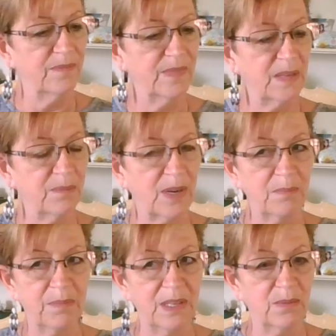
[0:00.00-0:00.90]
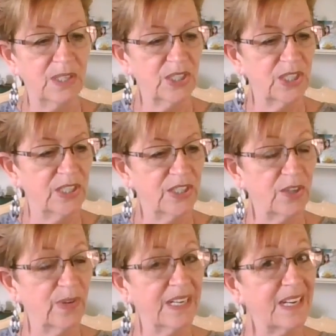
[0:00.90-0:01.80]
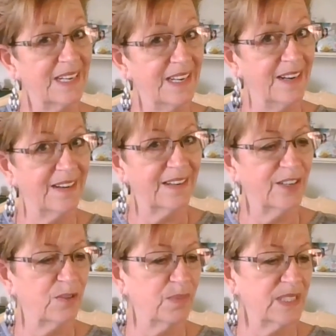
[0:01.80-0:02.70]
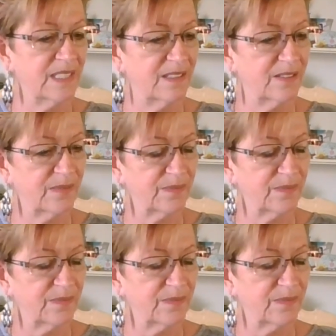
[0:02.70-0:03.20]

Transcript: that might be what she's showing. Not 100%.